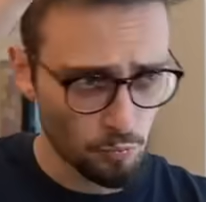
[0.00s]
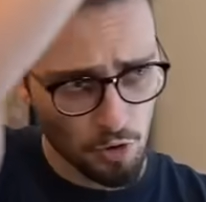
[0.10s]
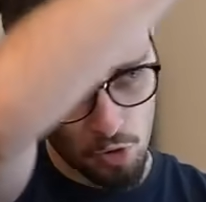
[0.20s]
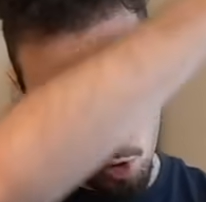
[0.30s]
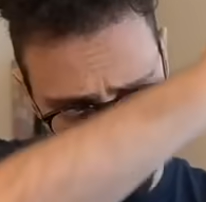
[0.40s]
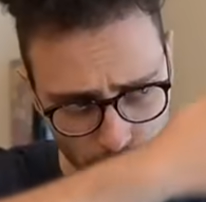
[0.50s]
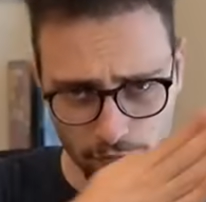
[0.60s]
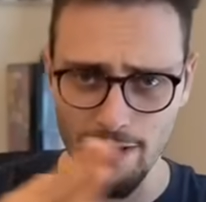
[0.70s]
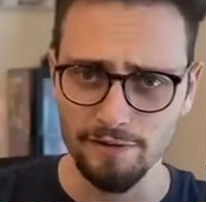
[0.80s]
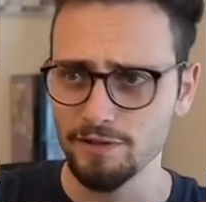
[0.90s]
We're all
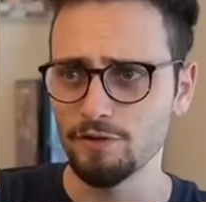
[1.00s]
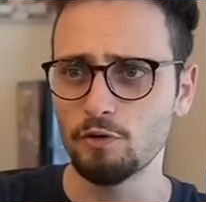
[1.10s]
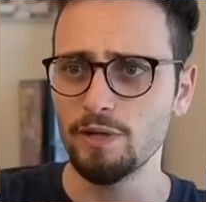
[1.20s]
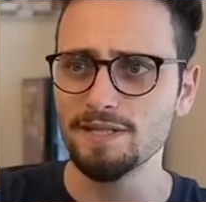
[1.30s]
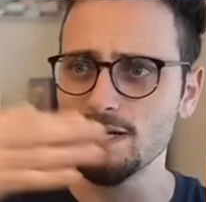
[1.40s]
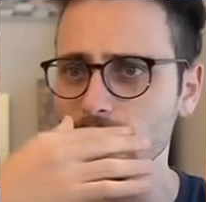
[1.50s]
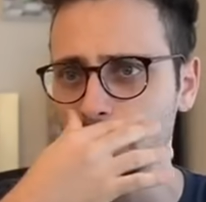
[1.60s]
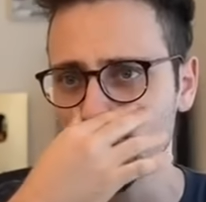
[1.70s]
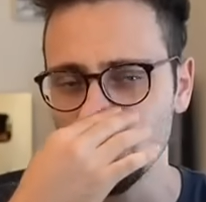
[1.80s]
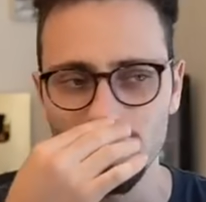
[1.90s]
rerouting to the queen side.
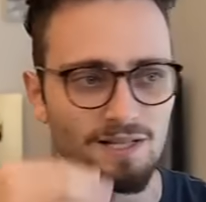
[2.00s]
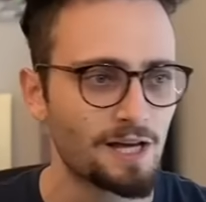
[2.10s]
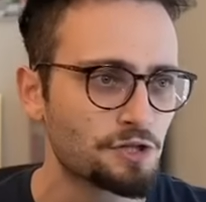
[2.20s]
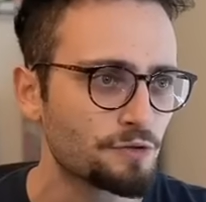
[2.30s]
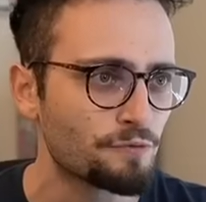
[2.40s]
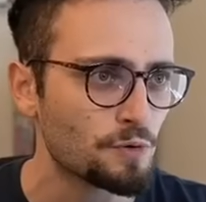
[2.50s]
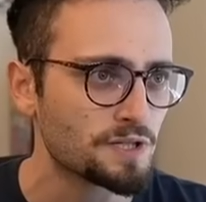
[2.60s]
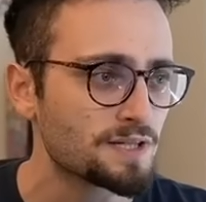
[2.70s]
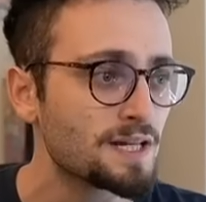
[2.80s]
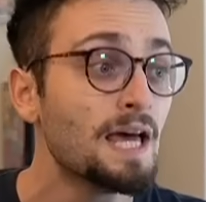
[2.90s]
Here come the clash of the
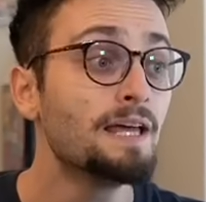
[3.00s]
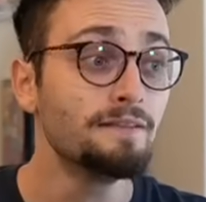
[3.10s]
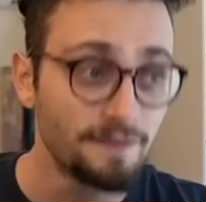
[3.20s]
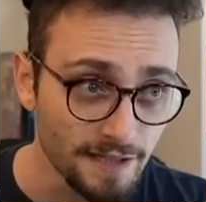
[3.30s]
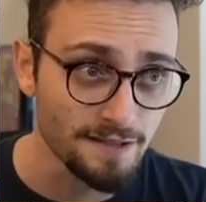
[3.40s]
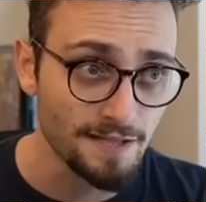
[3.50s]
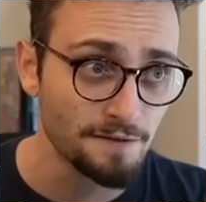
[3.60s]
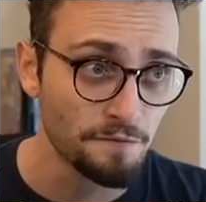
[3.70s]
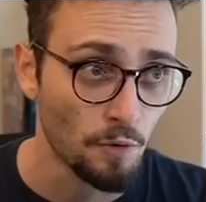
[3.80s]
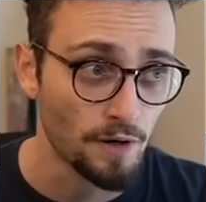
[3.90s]
forces. d c
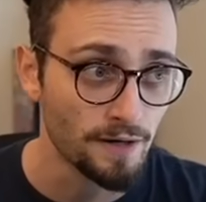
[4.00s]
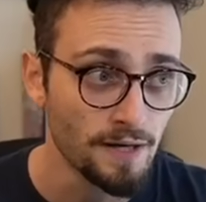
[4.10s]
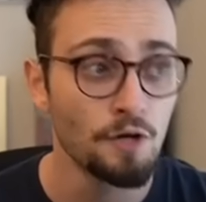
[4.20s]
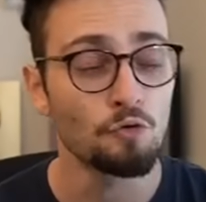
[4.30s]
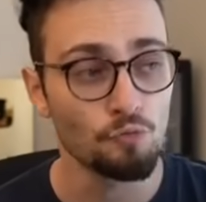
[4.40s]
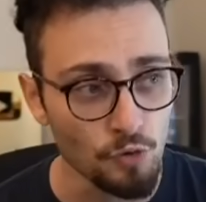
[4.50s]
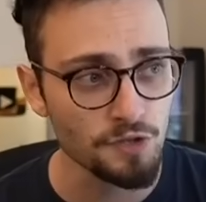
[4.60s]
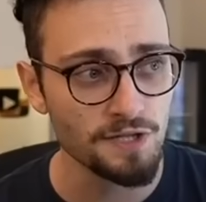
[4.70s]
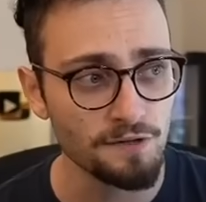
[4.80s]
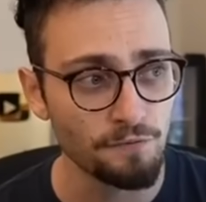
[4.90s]
four, rook
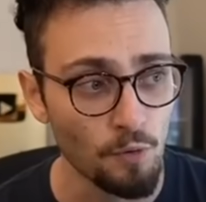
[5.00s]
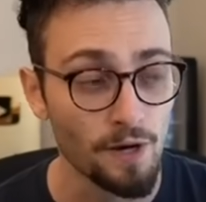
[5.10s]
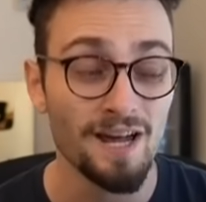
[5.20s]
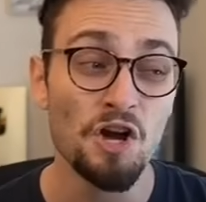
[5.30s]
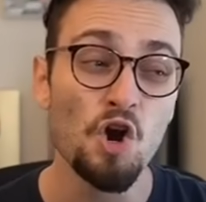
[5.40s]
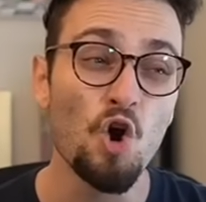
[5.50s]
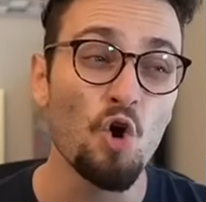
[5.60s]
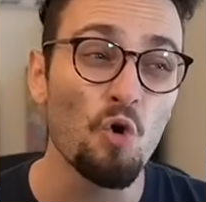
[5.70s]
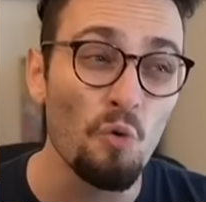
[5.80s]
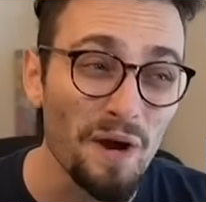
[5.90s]
c four,
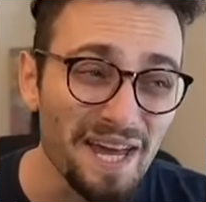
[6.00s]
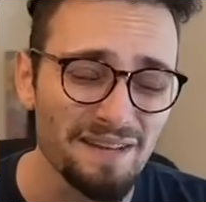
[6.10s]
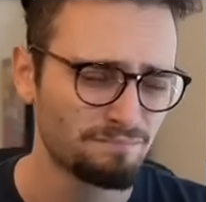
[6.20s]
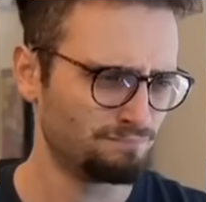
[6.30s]
queen.